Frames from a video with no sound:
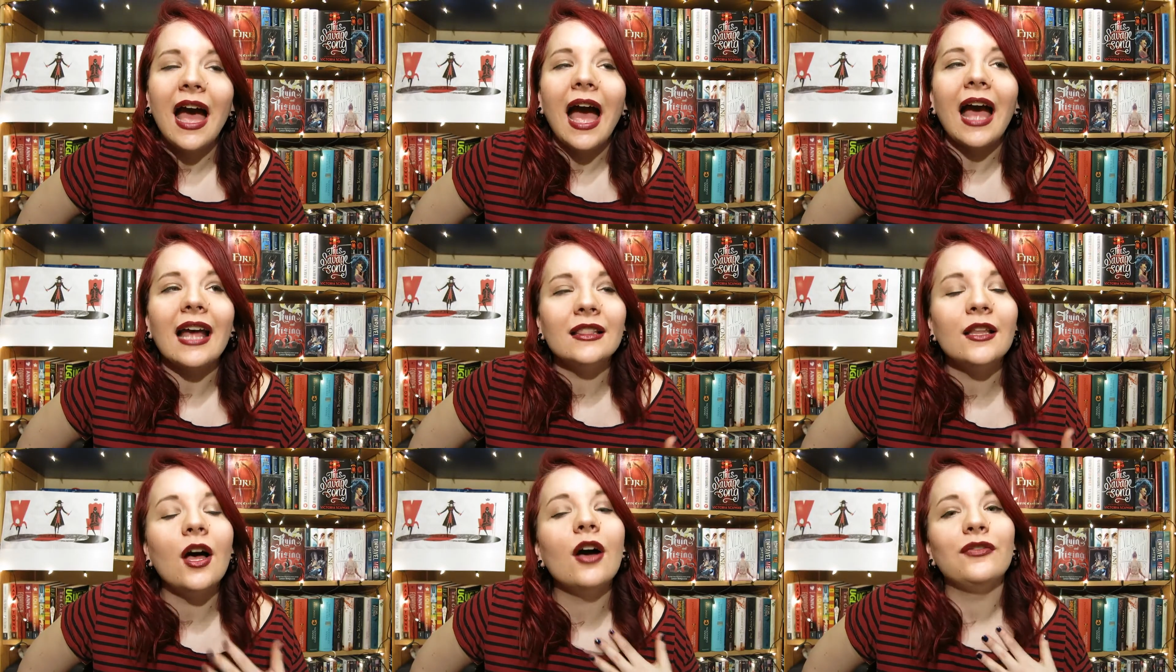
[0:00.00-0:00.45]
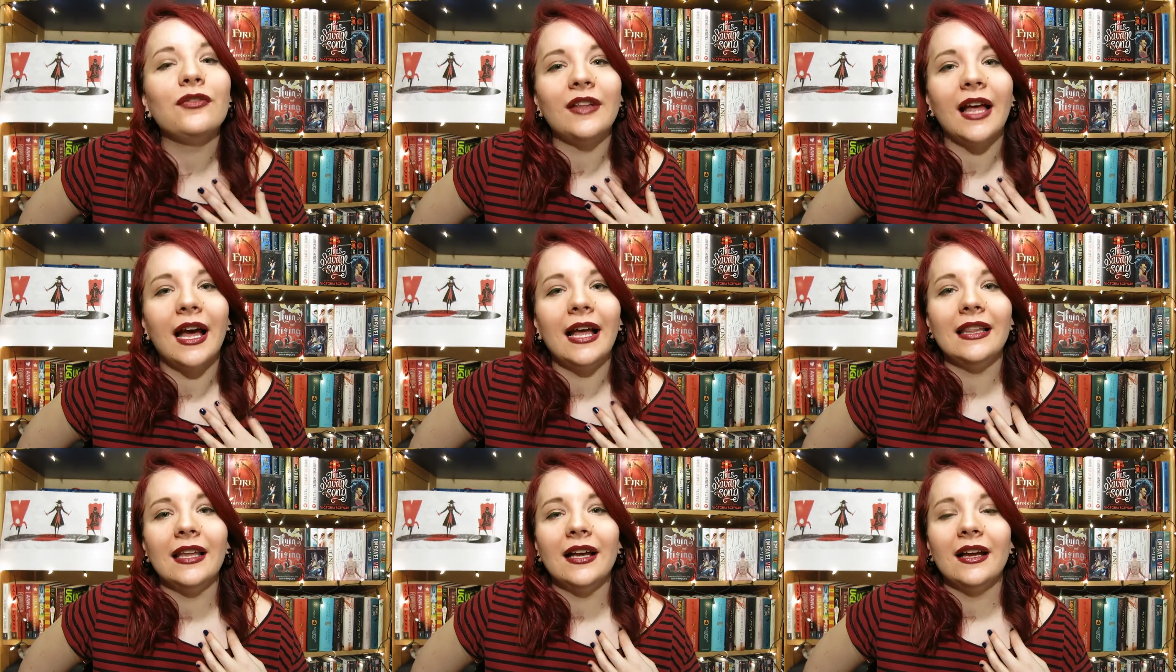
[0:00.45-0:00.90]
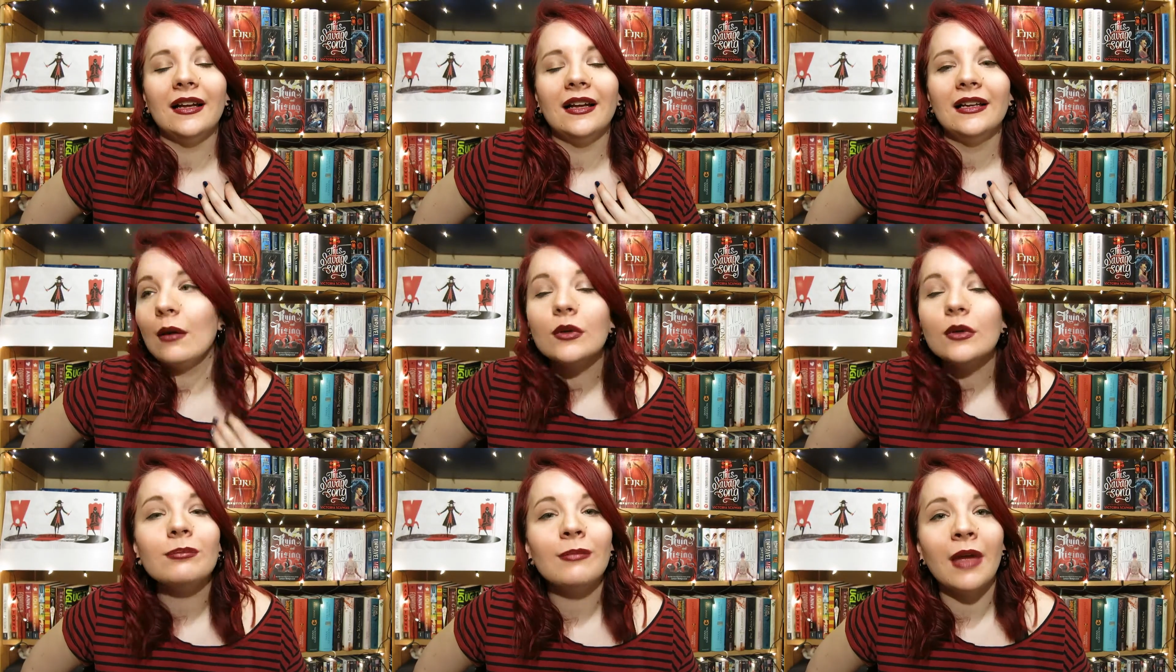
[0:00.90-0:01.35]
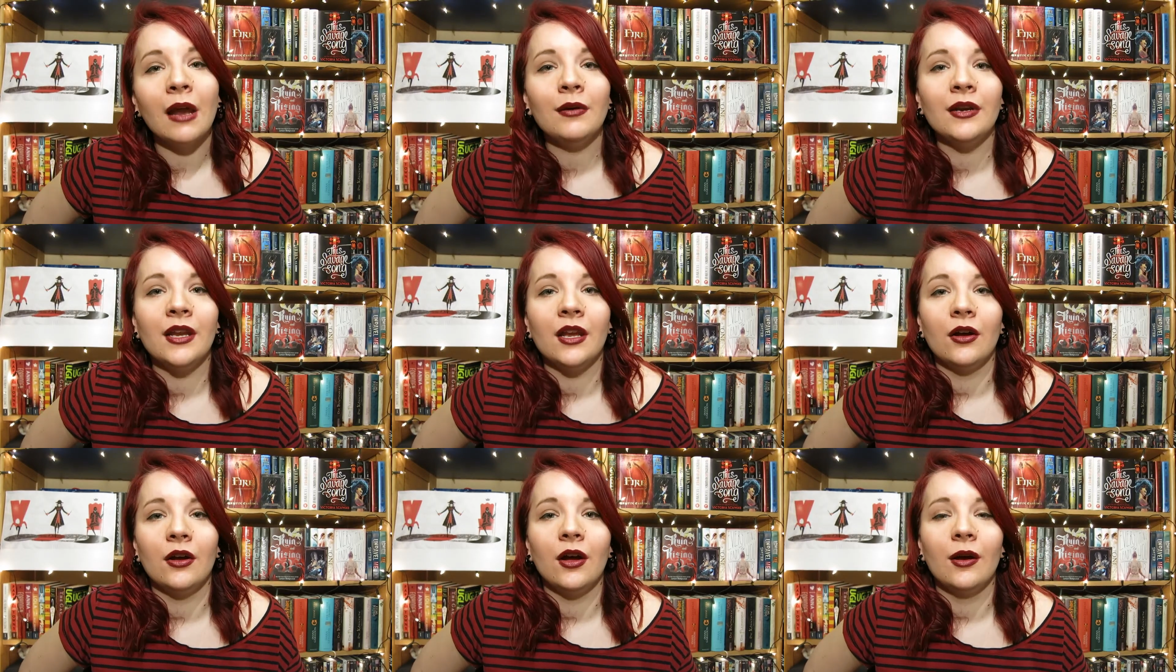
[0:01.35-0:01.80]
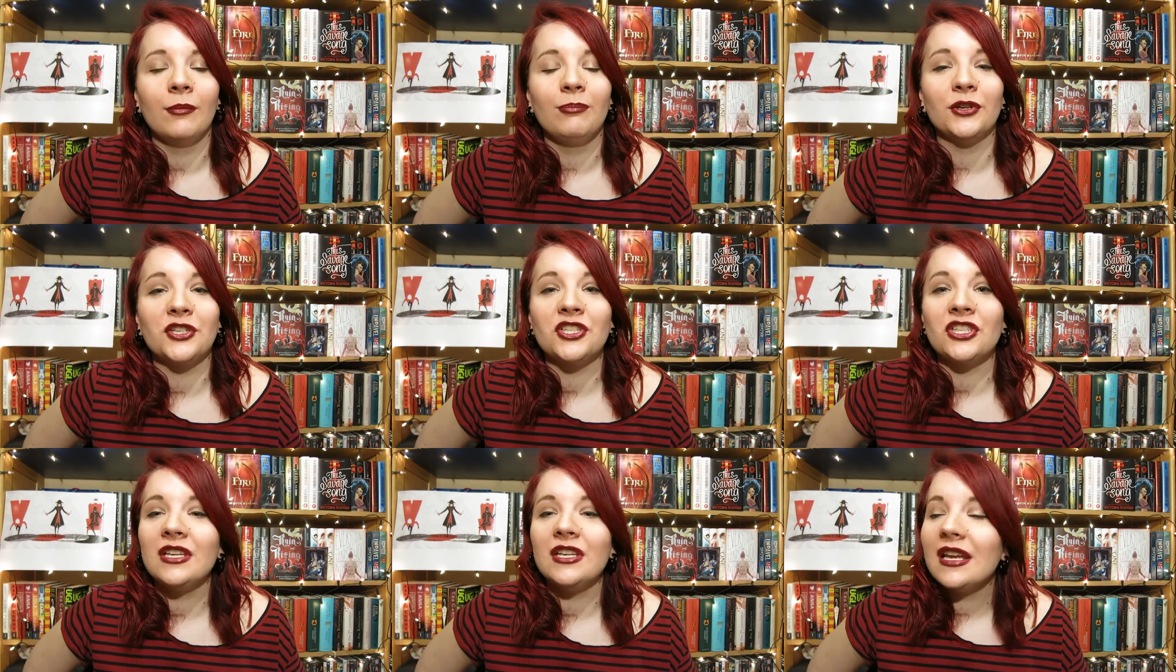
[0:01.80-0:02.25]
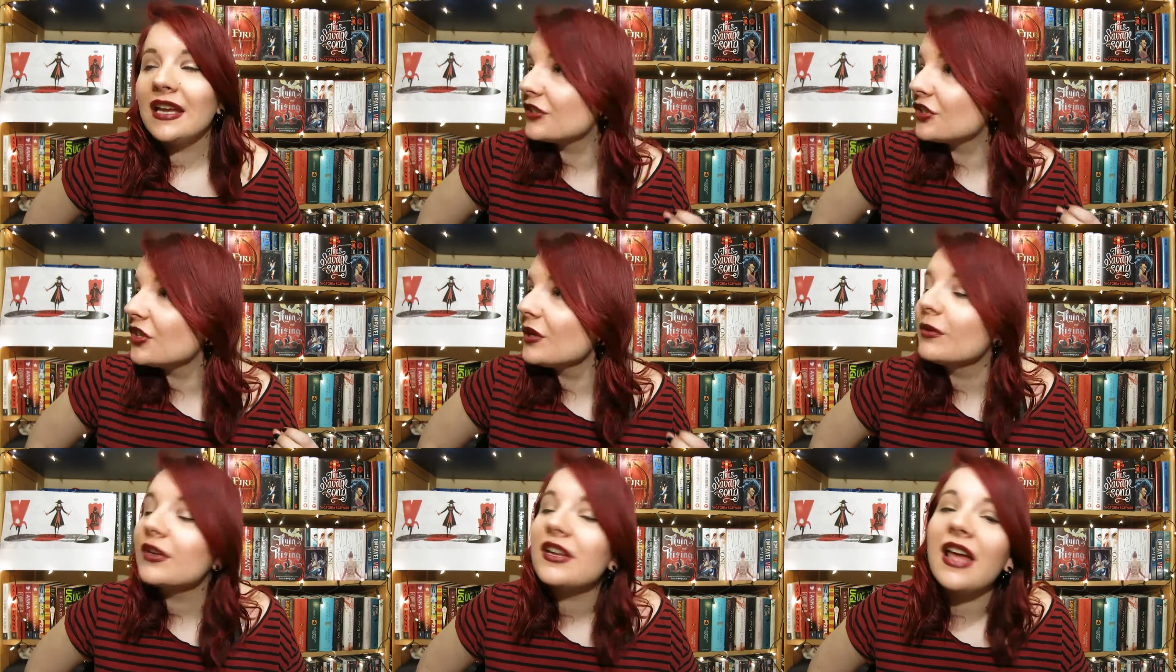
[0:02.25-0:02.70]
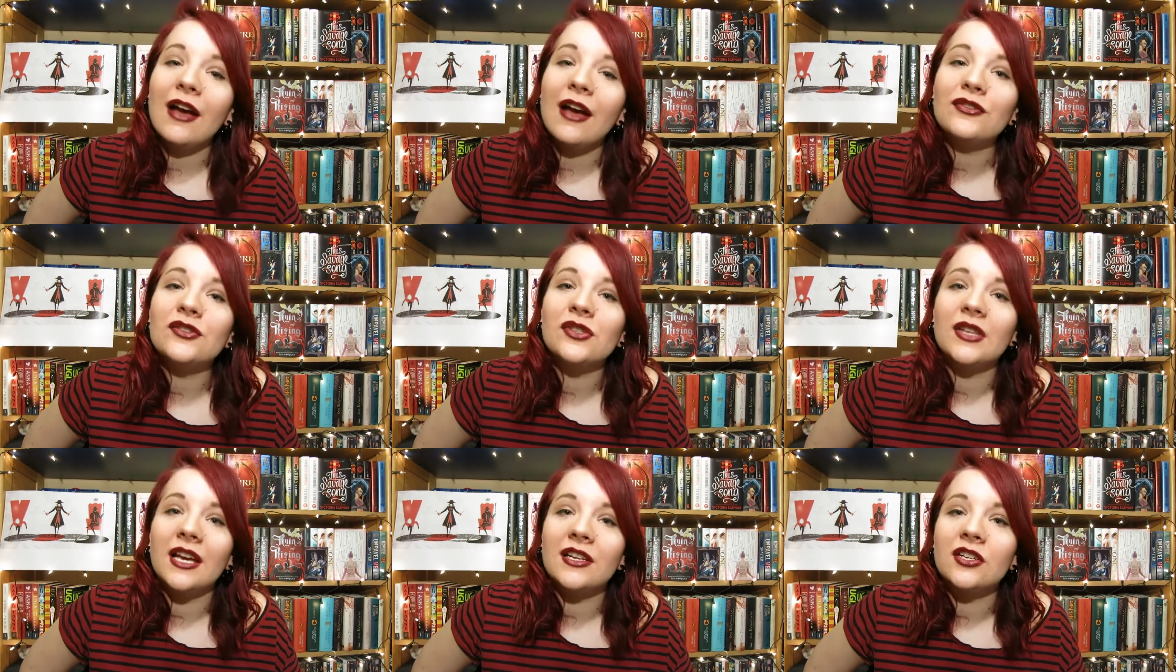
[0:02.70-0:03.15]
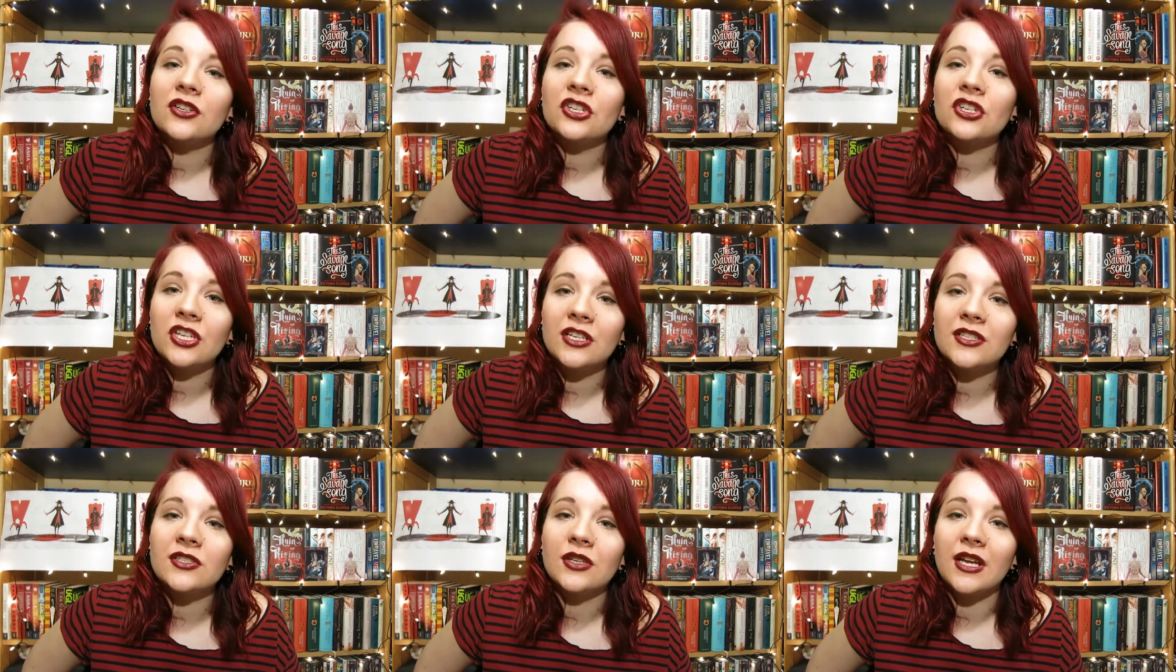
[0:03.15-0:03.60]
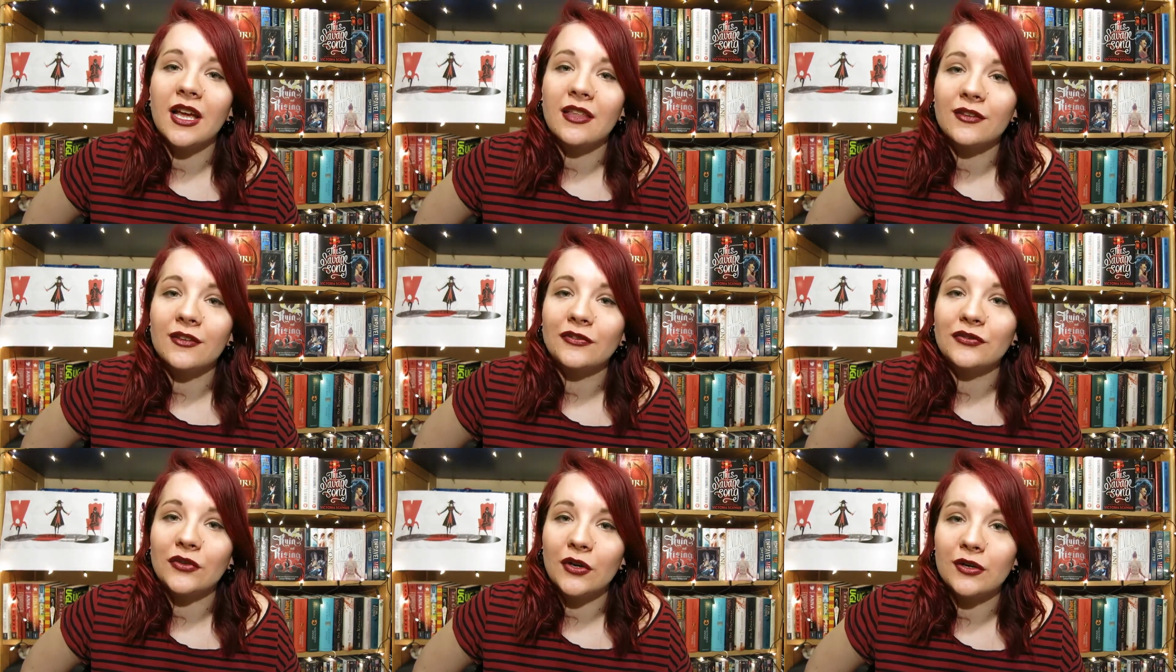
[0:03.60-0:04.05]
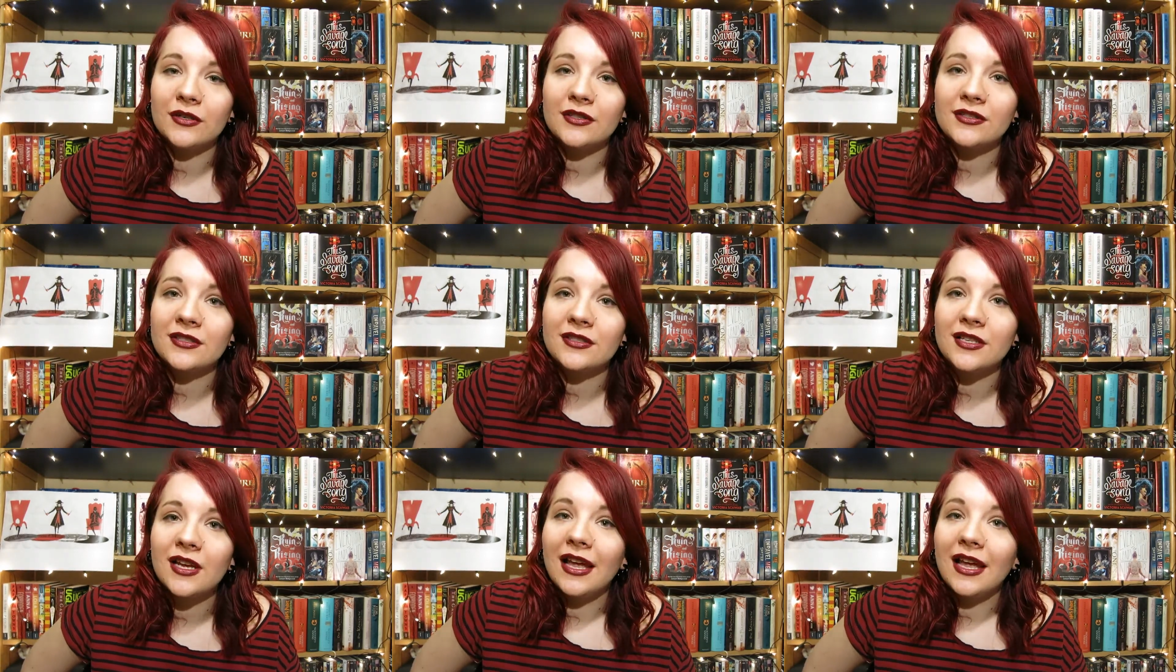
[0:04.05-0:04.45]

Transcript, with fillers: I love Lila. I would marry her, but she, she would have to get her shit together first.